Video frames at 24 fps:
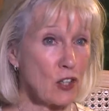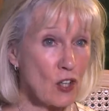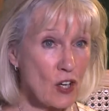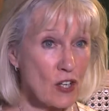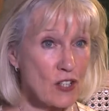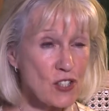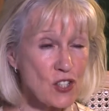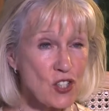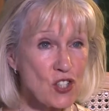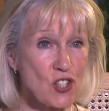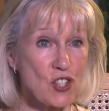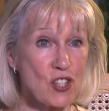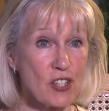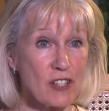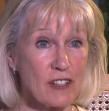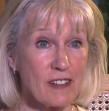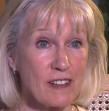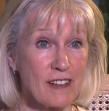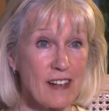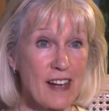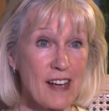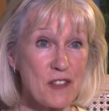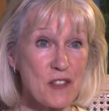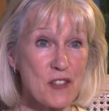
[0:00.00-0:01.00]
lunch
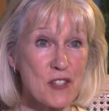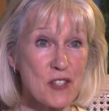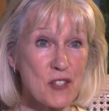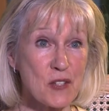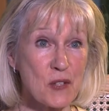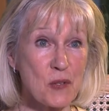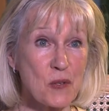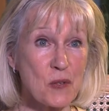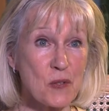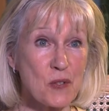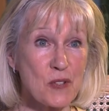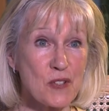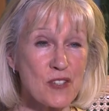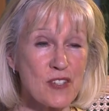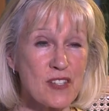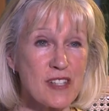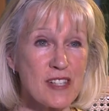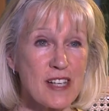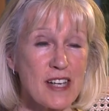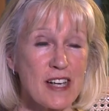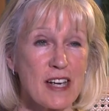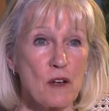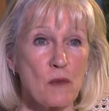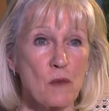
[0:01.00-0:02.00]
at the
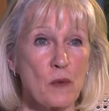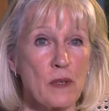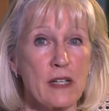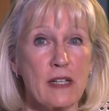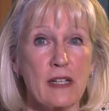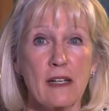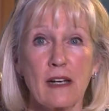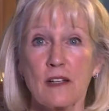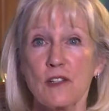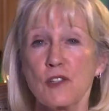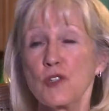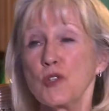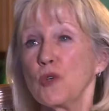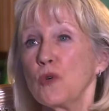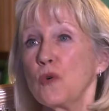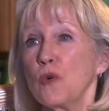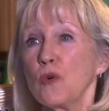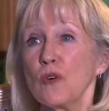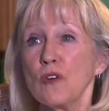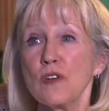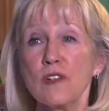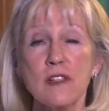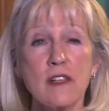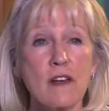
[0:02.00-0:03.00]
schools. We got
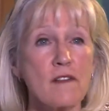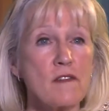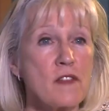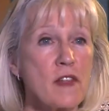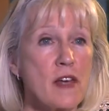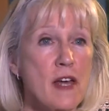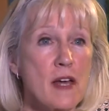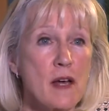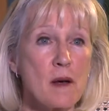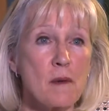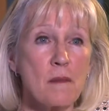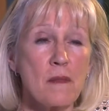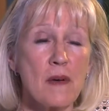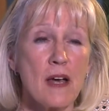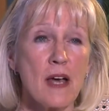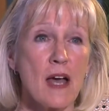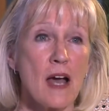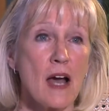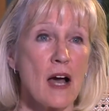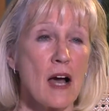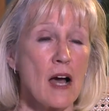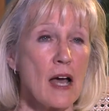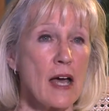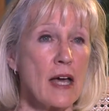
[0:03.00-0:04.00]
tours of them,
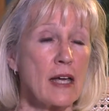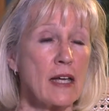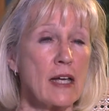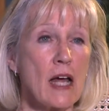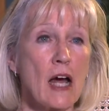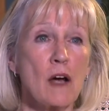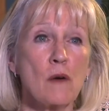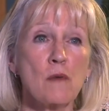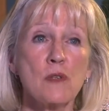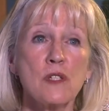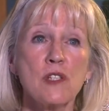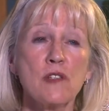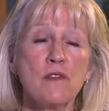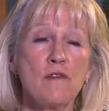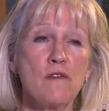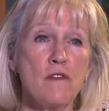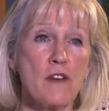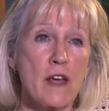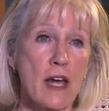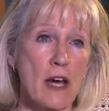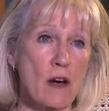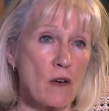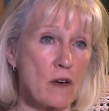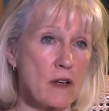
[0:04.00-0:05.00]
and I was
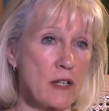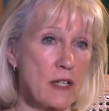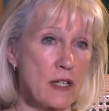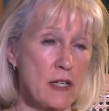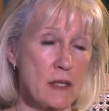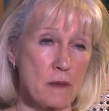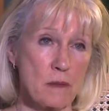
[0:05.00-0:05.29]
very